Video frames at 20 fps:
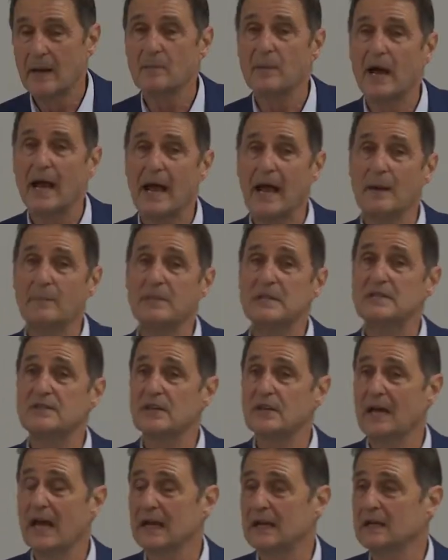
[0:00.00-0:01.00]
and by
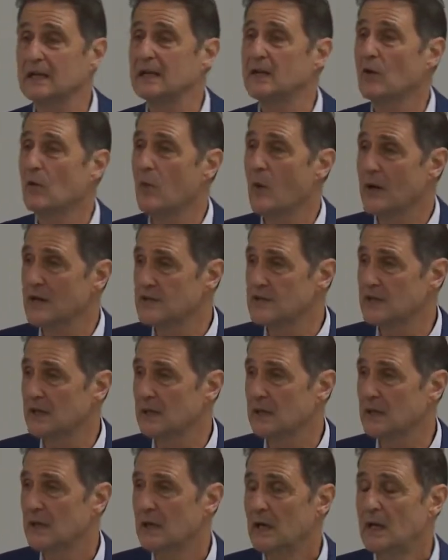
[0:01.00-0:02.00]
epigenetically
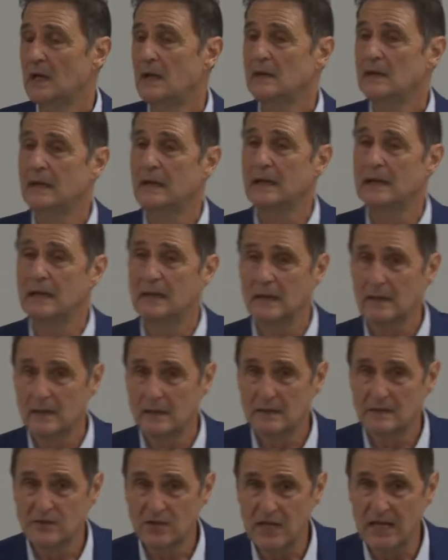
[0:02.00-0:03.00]
quenching the
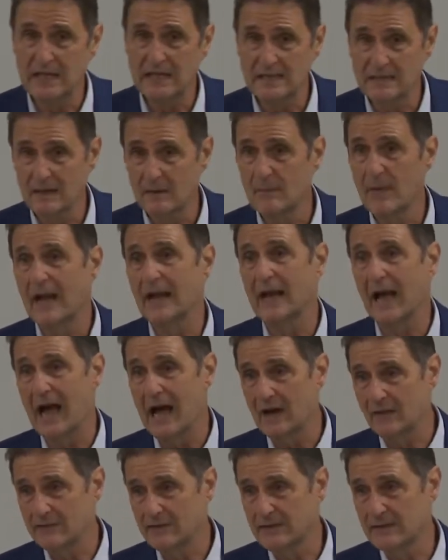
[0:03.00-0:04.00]
genes that make
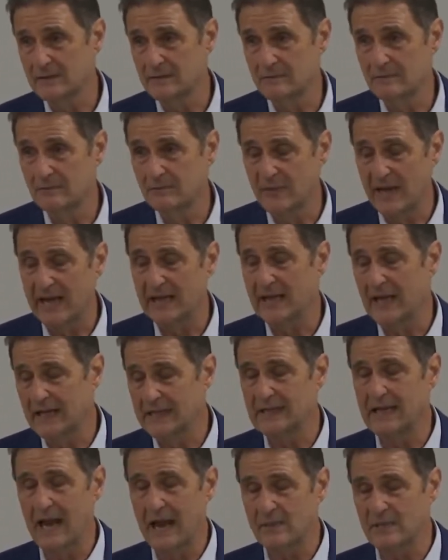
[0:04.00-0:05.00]
alpha, beta,
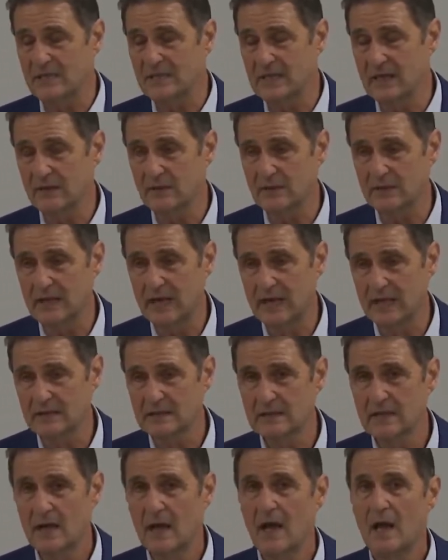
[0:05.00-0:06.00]
and gamma
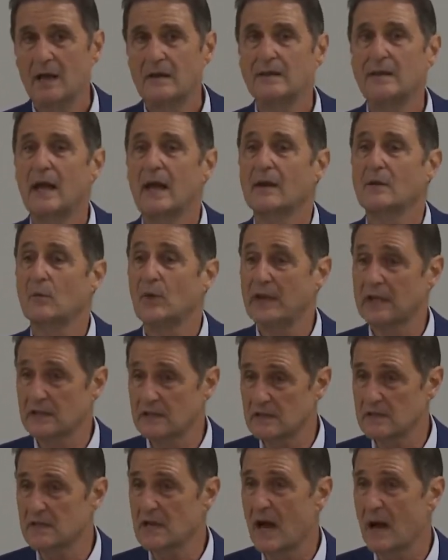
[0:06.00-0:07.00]
secretase, then we
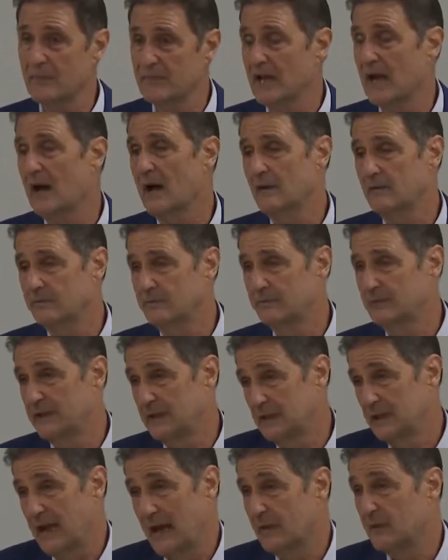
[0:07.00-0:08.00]
can stop the
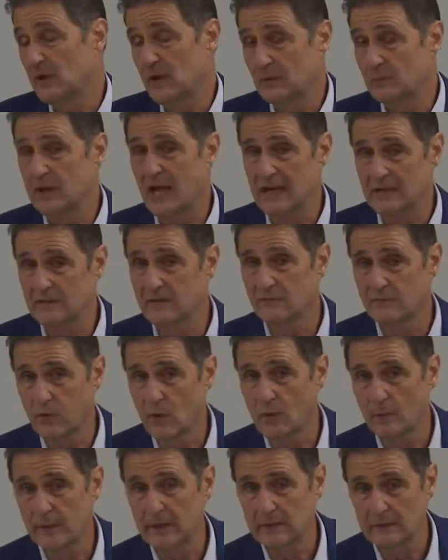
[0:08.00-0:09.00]
amyloid plaques from
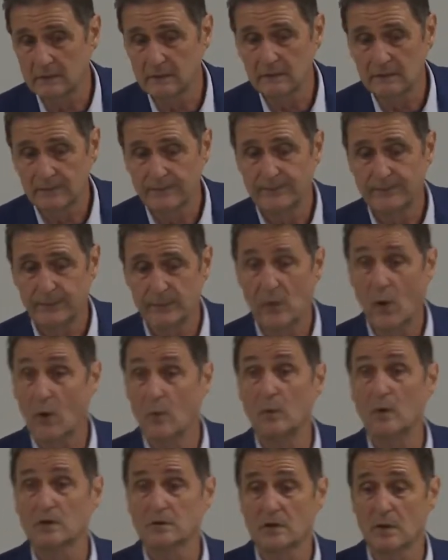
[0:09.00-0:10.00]
forming
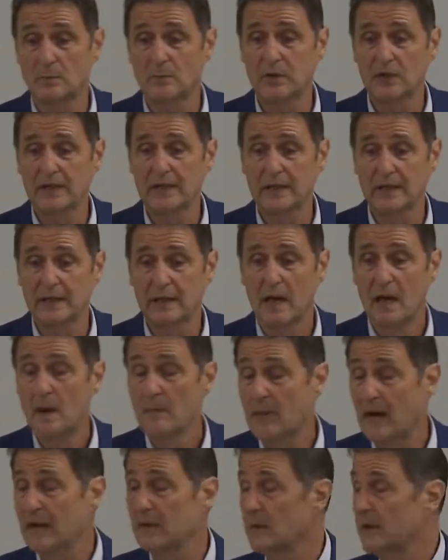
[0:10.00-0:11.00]
almost completely.
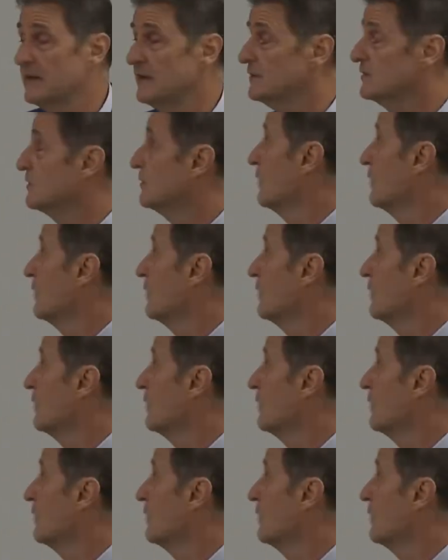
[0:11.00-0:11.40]
By the way, this